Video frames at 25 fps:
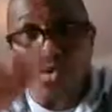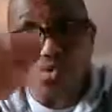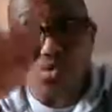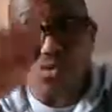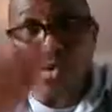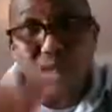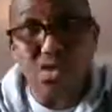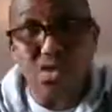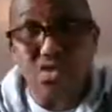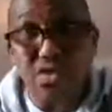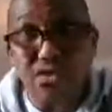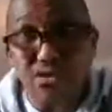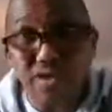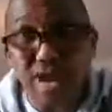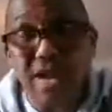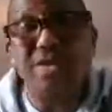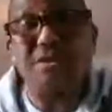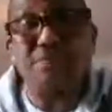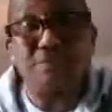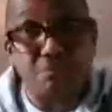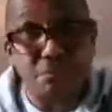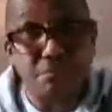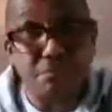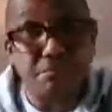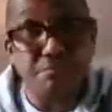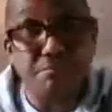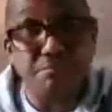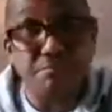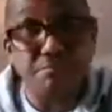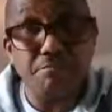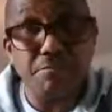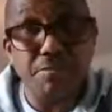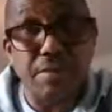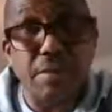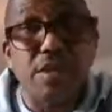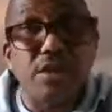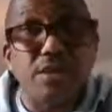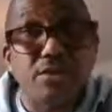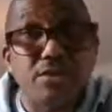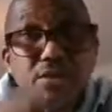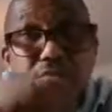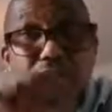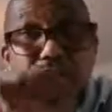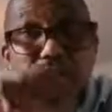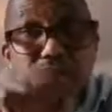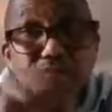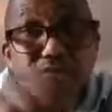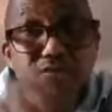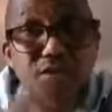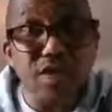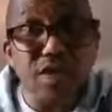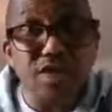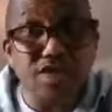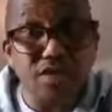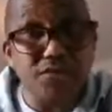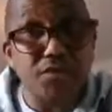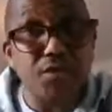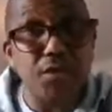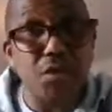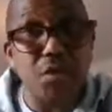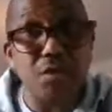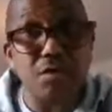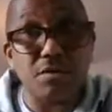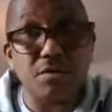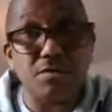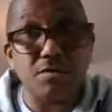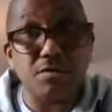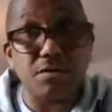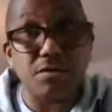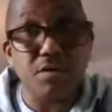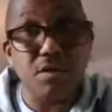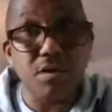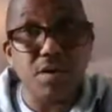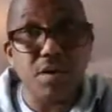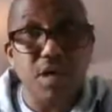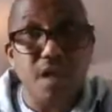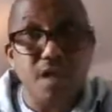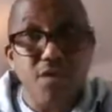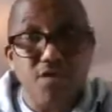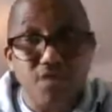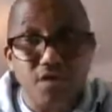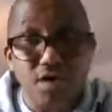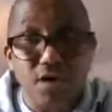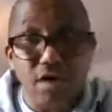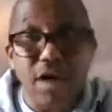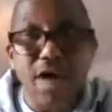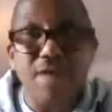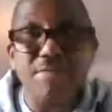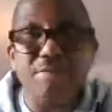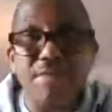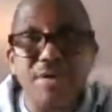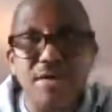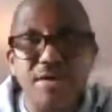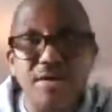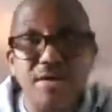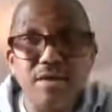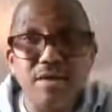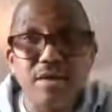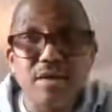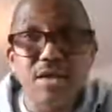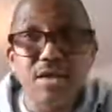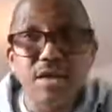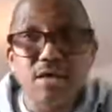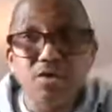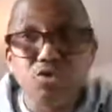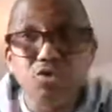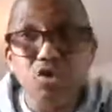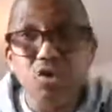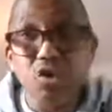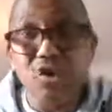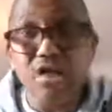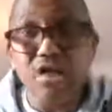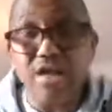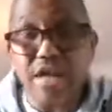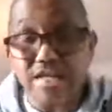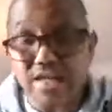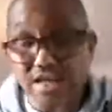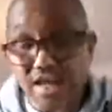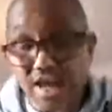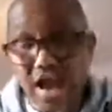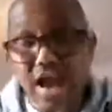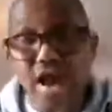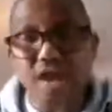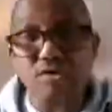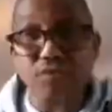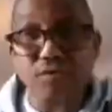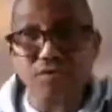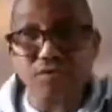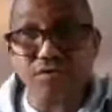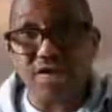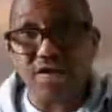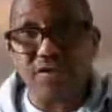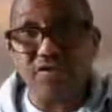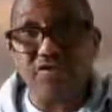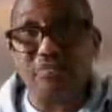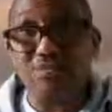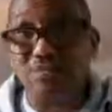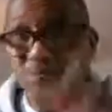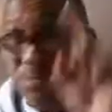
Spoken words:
would underwrite to make it very difficult for Gambia to get out of that.